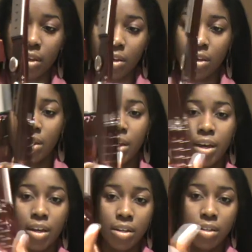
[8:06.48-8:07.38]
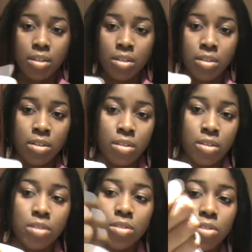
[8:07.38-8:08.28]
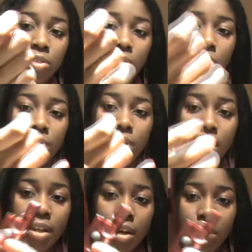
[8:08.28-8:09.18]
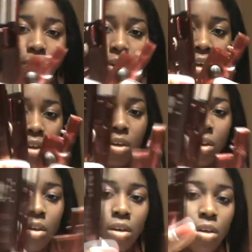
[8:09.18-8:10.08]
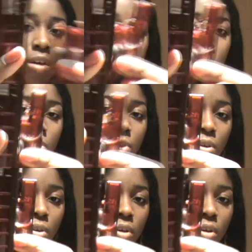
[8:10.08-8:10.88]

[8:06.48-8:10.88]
there, and so that way. So,